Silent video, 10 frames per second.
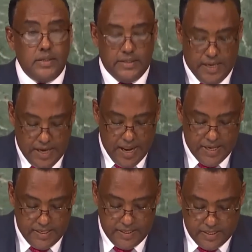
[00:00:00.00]
the
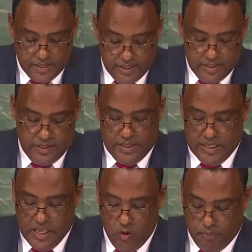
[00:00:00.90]
Grand
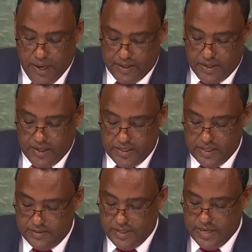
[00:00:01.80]
Ethiopian
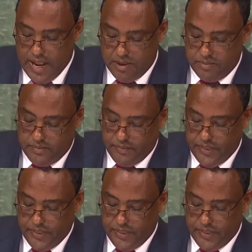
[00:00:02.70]
Renaissance Dam,